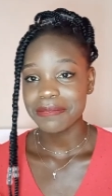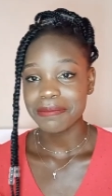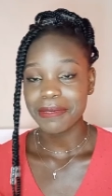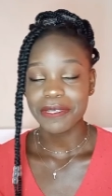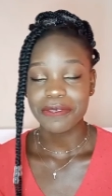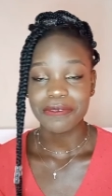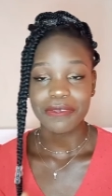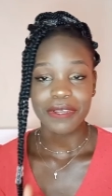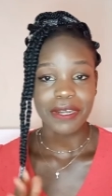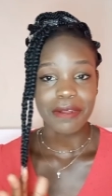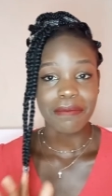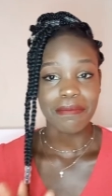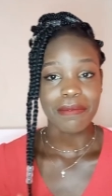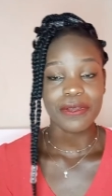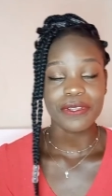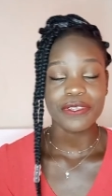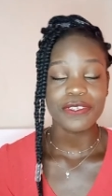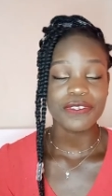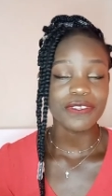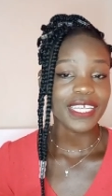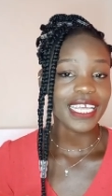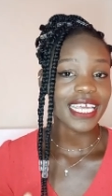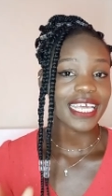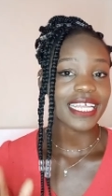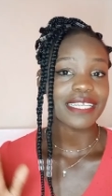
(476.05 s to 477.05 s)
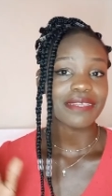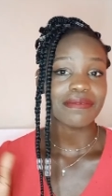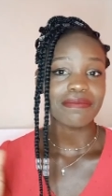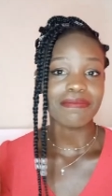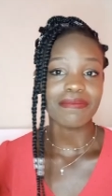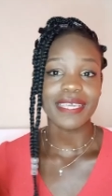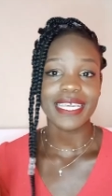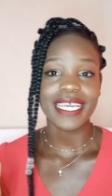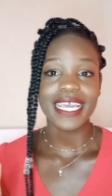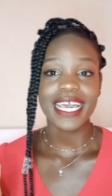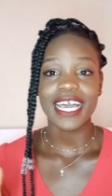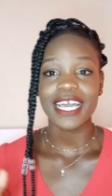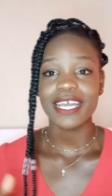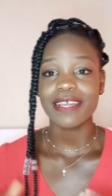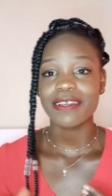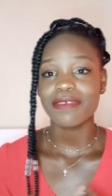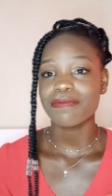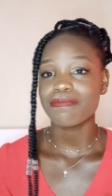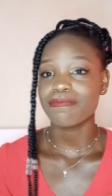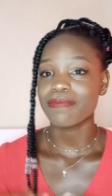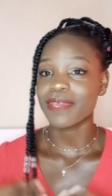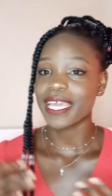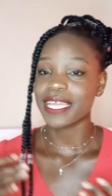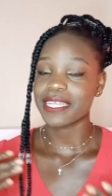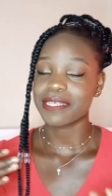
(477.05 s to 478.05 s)
but we're about to get bigger,
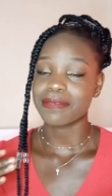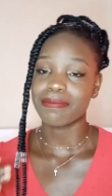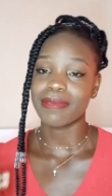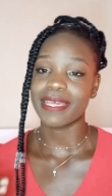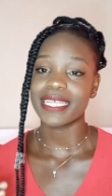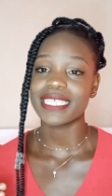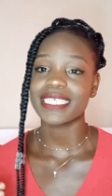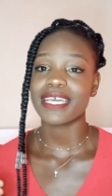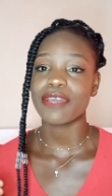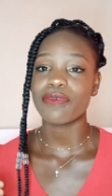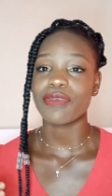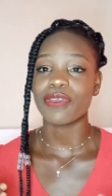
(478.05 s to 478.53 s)
get better.